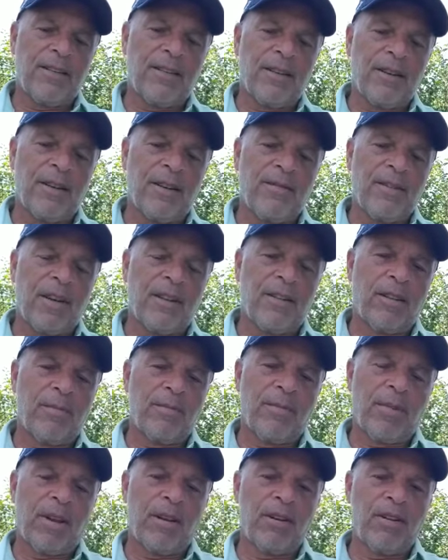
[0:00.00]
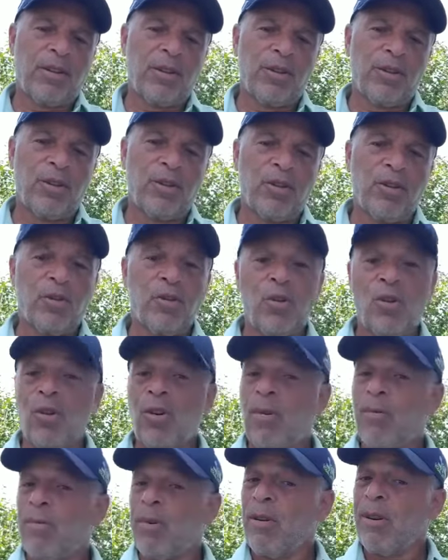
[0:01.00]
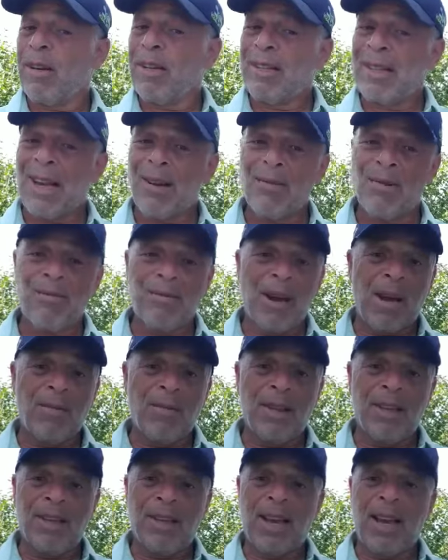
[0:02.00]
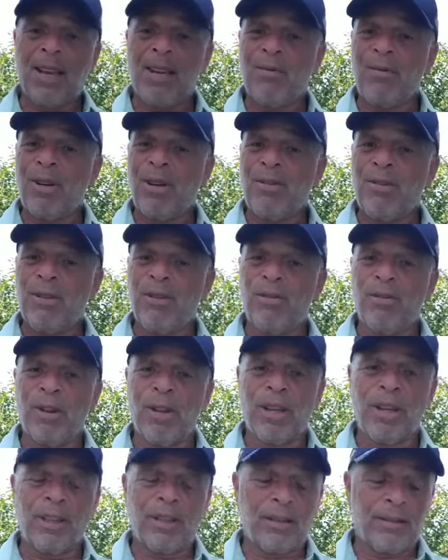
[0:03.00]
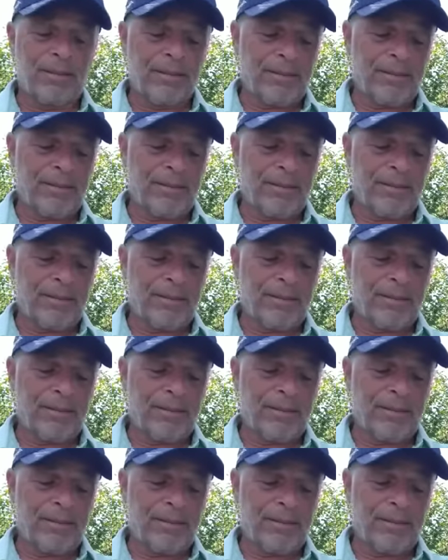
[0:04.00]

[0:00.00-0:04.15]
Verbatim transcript: of Nothing Better to Do or Burning Time with Bobby Licata, whatever you like.